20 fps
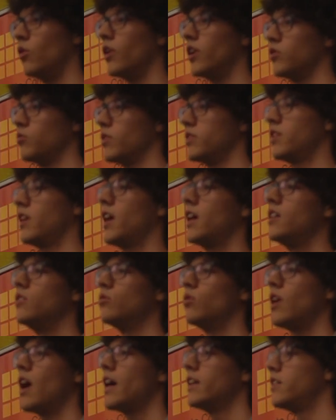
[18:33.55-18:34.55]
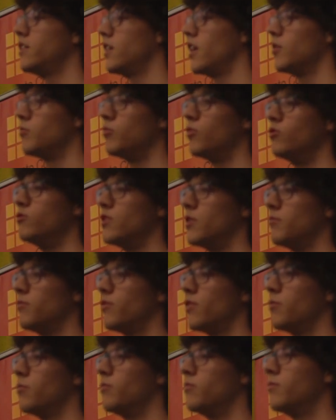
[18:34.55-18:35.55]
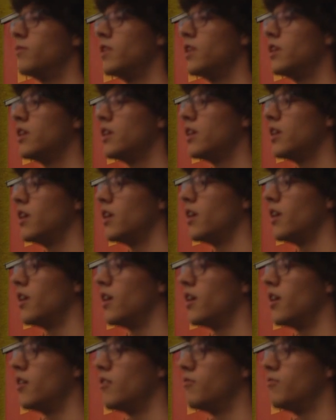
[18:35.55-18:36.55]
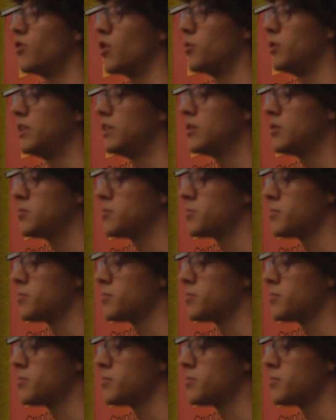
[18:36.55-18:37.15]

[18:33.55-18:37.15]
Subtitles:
tokens once again into Lightning and move them from it.